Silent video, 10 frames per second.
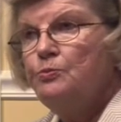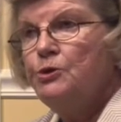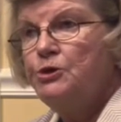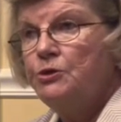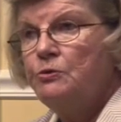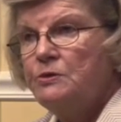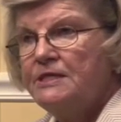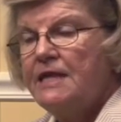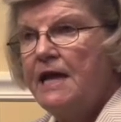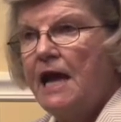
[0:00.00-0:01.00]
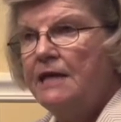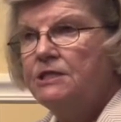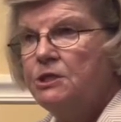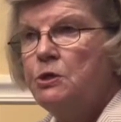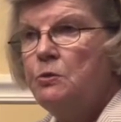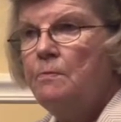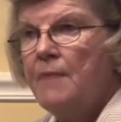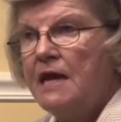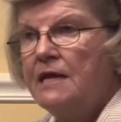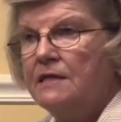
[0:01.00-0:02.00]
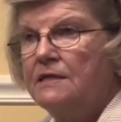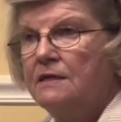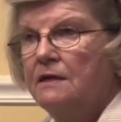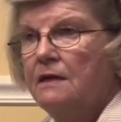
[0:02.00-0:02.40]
produce, they had to make it.